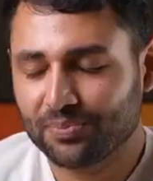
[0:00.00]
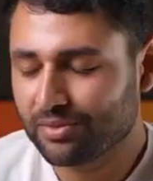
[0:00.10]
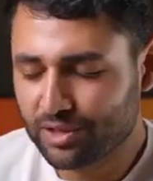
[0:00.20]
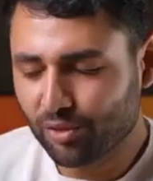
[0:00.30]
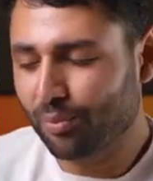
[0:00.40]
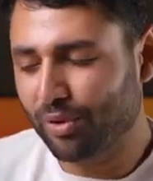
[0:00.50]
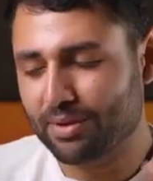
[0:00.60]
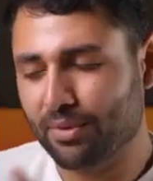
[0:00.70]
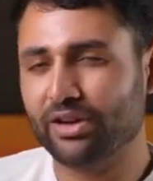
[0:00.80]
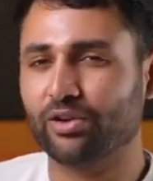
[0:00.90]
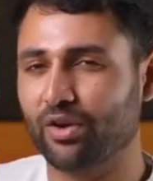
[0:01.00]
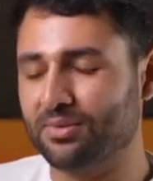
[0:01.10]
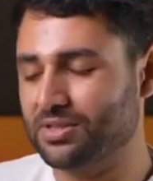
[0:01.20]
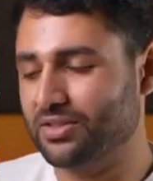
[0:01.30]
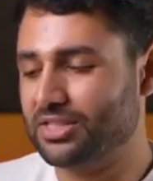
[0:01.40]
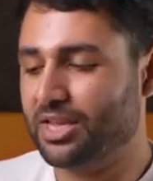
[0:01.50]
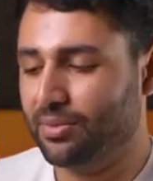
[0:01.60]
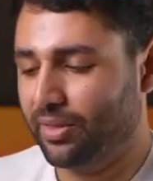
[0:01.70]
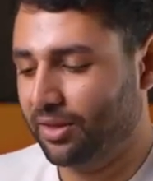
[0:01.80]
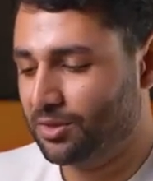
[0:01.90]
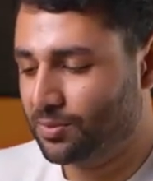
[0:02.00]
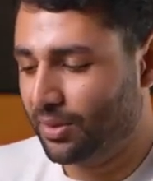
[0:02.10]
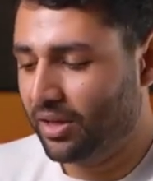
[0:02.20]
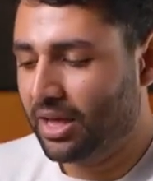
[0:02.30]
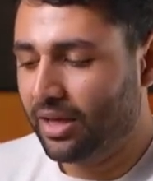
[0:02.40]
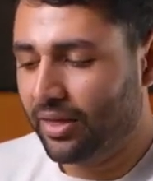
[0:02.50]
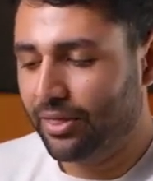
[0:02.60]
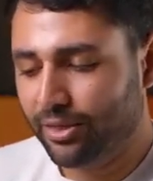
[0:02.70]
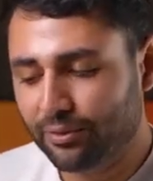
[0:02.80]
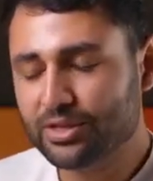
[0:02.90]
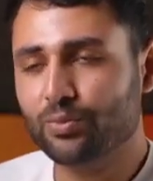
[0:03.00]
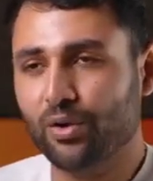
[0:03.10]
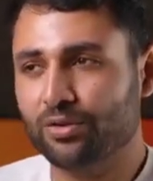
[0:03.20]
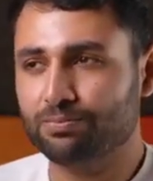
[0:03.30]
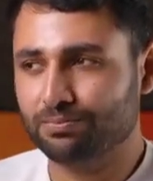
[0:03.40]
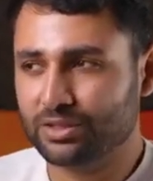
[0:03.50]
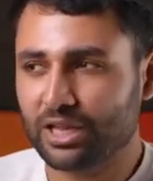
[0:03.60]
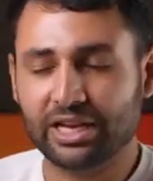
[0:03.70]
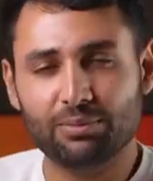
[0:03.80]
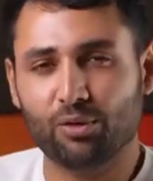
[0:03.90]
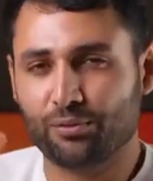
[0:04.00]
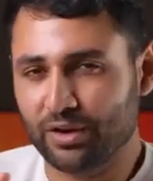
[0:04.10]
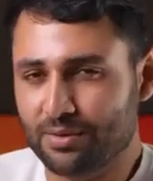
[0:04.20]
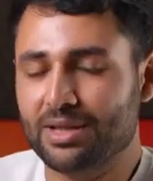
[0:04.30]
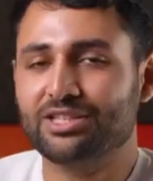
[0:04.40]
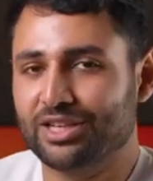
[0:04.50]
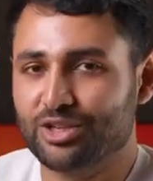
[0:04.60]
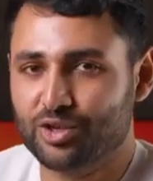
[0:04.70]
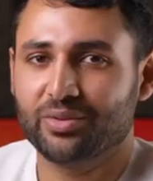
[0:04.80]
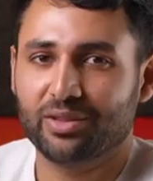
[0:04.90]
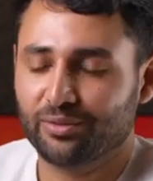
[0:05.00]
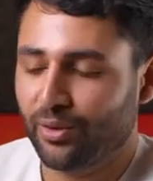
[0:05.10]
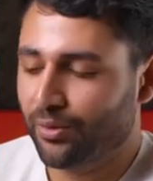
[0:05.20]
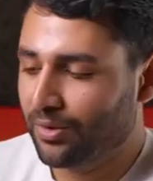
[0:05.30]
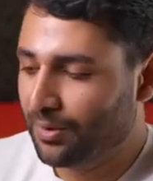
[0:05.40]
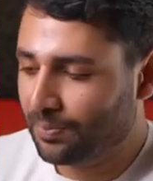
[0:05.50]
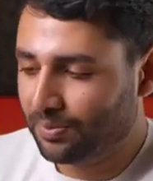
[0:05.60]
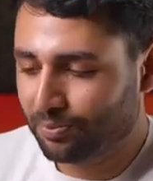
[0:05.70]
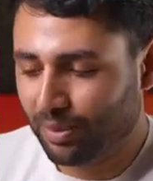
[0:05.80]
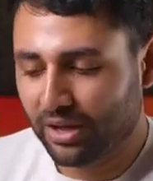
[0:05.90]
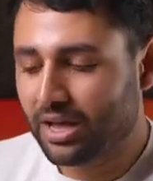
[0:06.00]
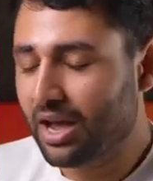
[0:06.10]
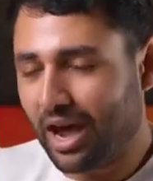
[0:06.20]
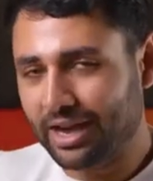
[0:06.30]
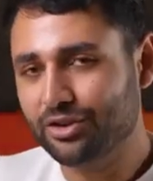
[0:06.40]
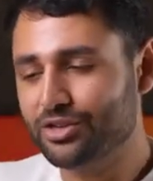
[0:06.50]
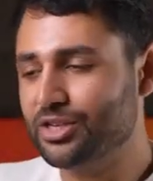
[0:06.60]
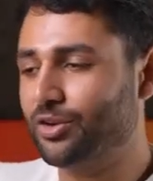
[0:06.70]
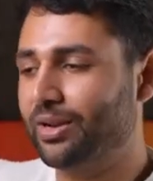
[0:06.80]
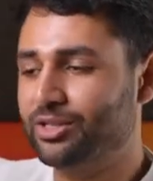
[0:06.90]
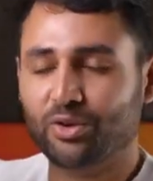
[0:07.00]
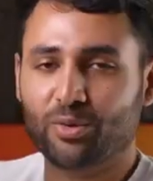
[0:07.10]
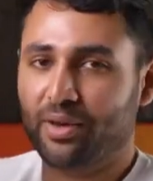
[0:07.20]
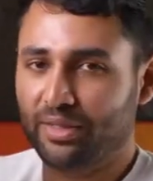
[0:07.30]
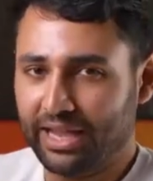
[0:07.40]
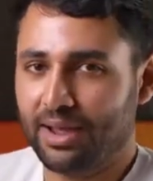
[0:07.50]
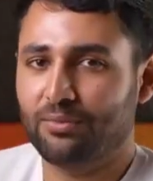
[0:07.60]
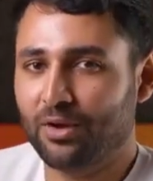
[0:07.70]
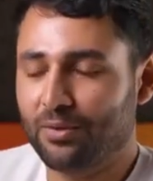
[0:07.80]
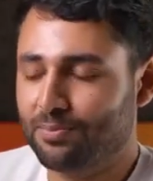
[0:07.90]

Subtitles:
These are all pretty minor gripes in the scheme of things, but there is one slightly more fundamental issue with this phone. But I do just need to quickly talk about the camera,